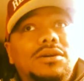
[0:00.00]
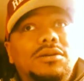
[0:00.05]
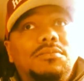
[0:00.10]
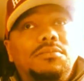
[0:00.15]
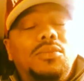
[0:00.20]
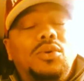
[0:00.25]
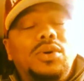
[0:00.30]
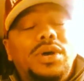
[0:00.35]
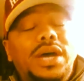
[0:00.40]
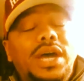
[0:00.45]

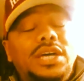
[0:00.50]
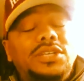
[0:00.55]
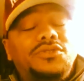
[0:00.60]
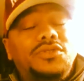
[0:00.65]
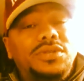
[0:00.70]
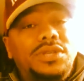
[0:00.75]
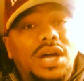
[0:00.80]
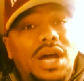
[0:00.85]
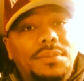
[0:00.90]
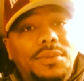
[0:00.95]
more
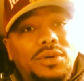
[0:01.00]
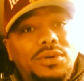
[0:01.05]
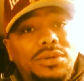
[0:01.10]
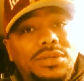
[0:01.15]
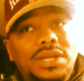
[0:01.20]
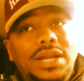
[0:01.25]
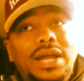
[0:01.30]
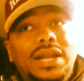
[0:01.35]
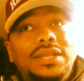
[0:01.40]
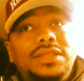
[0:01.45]
astronomical
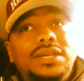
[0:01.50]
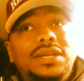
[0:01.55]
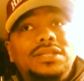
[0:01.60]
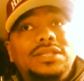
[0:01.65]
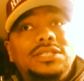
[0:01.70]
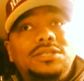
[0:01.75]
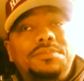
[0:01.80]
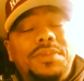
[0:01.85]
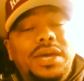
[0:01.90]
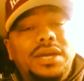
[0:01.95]
than I think
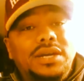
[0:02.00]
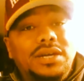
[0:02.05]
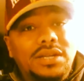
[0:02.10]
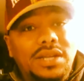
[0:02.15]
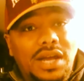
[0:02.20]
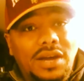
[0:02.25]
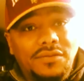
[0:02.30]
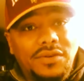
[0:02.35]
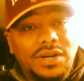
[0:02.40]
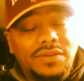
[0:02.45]
this man could
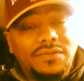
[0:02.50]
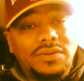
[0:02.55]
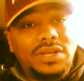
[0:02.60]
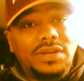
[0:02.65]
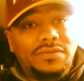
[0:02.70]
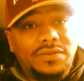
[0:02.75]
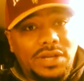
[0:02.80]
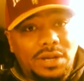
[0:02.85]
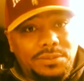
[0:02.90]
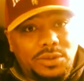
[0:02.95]
ever have
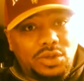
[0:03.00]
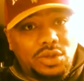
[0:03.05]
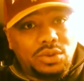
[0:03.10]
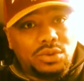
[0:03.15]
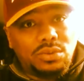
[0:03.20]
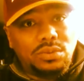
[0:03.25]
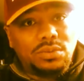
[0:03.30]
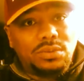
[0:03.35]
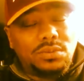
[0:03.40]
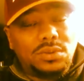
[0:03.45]
lived up
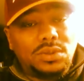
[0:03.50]
to.